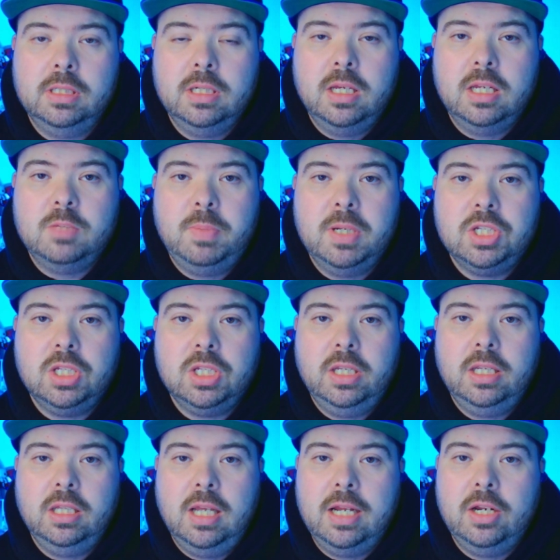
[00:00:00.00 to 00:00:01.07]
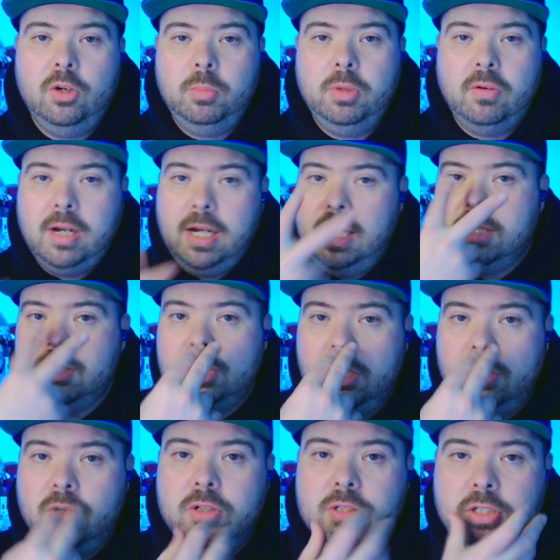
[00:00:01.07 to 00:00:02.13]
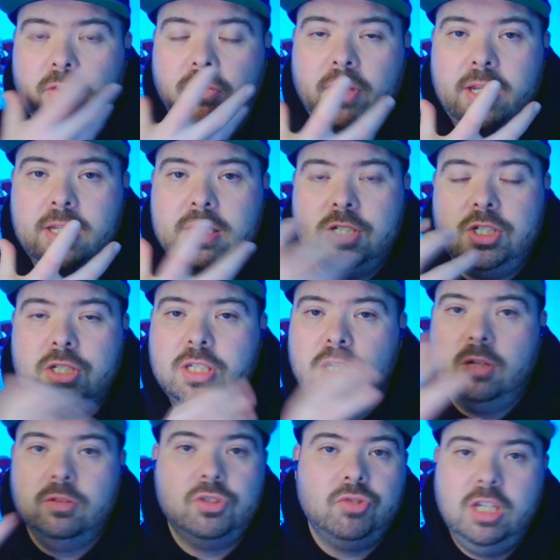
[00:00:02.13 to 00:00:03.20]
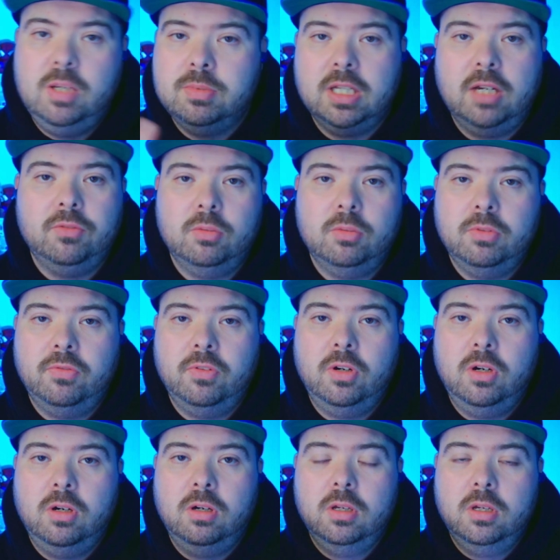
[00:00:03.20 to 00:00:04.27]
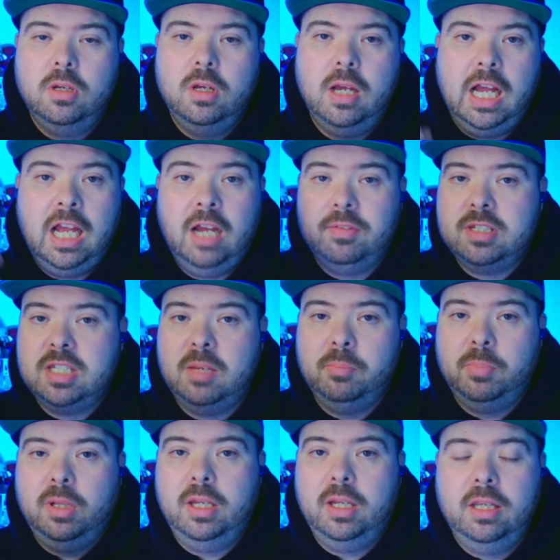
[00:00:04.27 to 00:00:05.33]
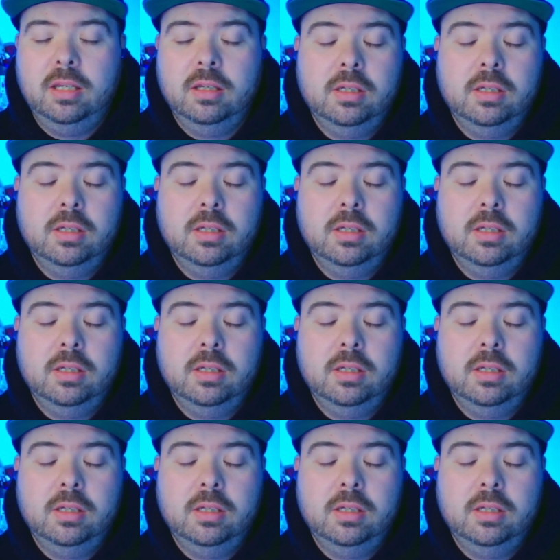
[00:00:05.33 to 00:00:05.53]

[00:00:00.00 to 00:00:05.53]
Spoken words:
Especially lining up your eyes and your nose and your face, as you see on streams that I've done before. I have a template